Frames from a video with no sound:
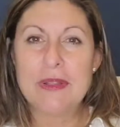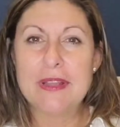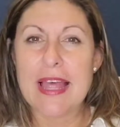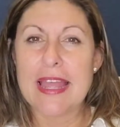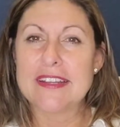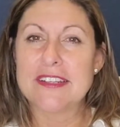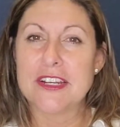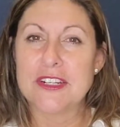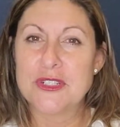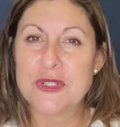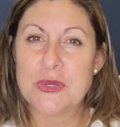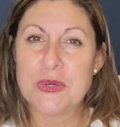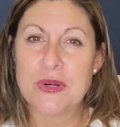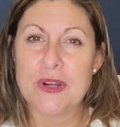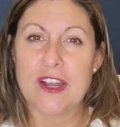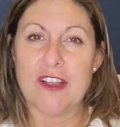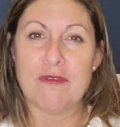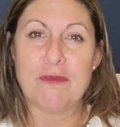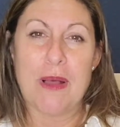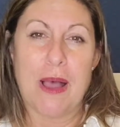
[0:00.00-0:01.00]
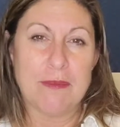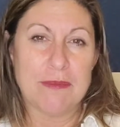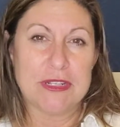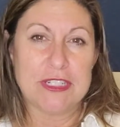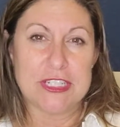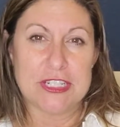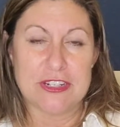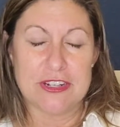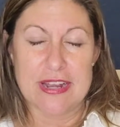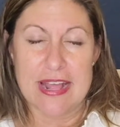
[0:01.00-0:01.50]
you liked our tour of Palm
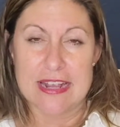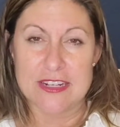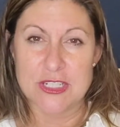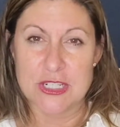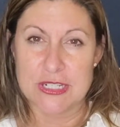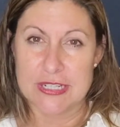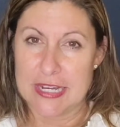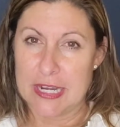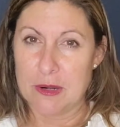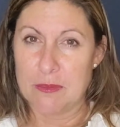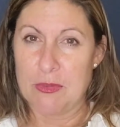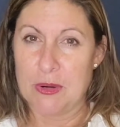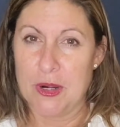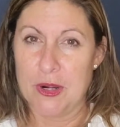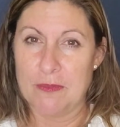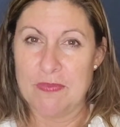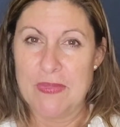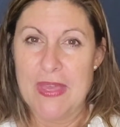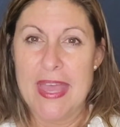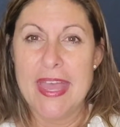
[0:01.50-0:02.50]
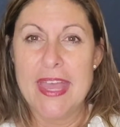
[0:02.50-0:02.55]
Beach International Airport.